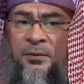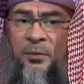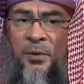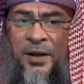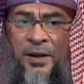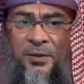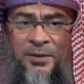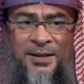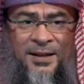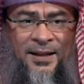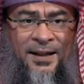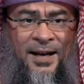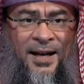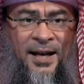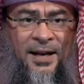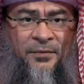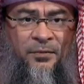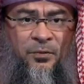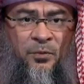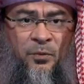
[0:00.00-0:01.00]
when he was
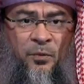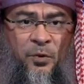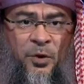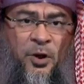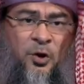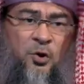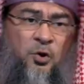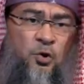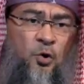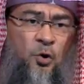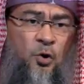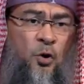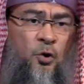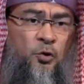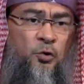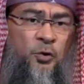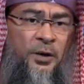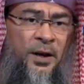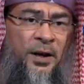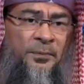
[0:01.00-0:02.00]
alive, we used to
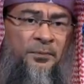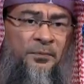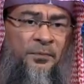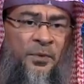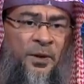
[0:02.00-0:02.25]
go to him